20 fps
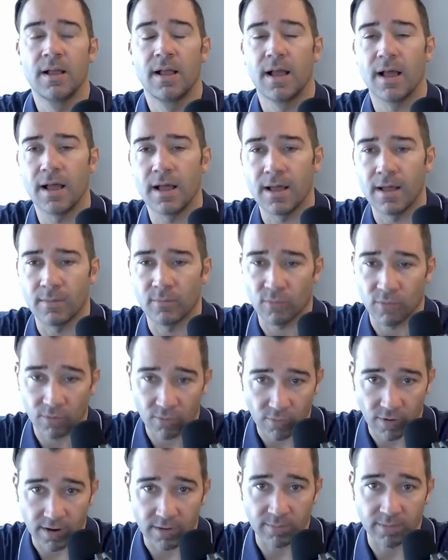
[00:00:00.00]

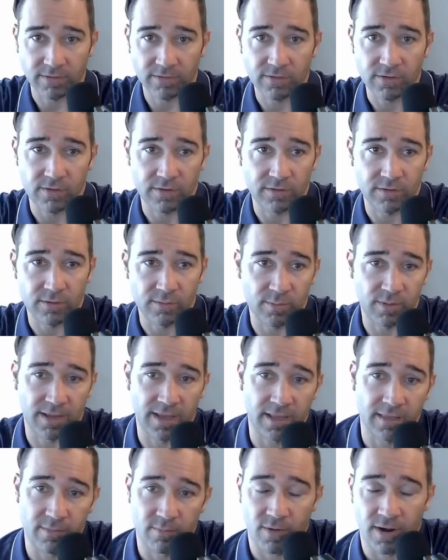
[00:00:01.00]
requirements so you can
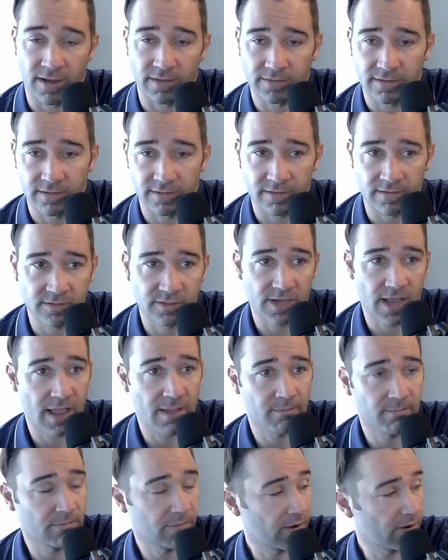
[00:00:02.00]
duplicate the process each
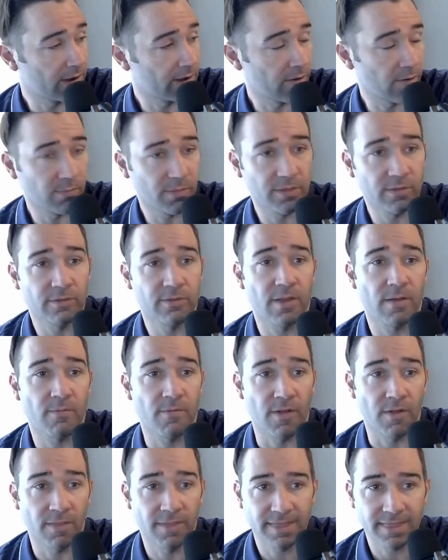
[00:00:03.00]
time. All right. Hope this is
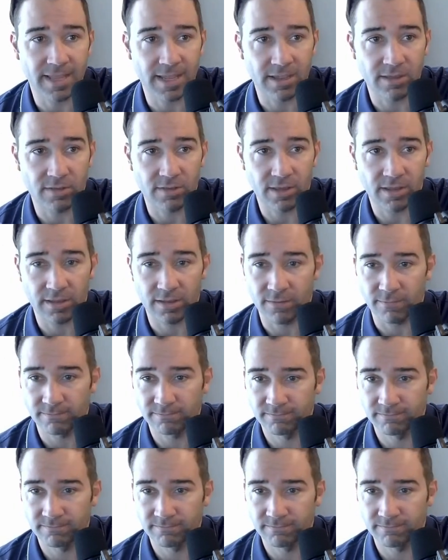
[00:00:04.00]
helpful. Thank you.